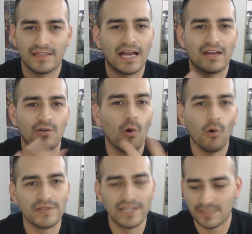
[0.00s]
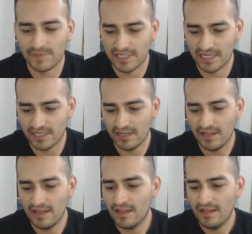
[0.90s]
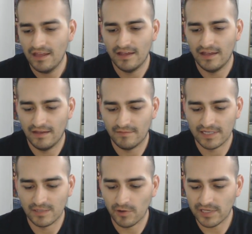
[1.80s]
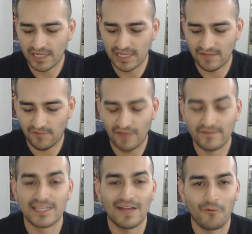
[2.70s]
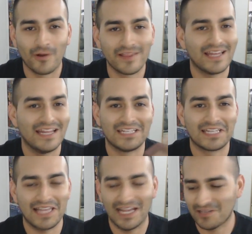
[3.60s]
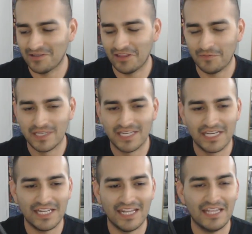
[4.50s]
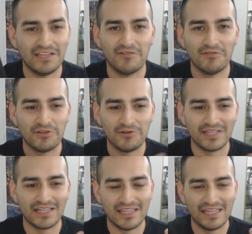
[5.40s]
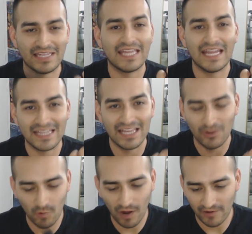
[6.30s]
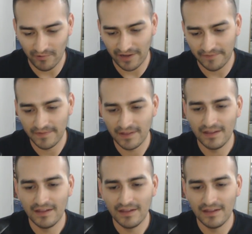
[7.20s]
it's not gonna hold in its position. Because the worst thing is if you have it set for one thing and it just slides to another position and you're losing the setting that you want, right?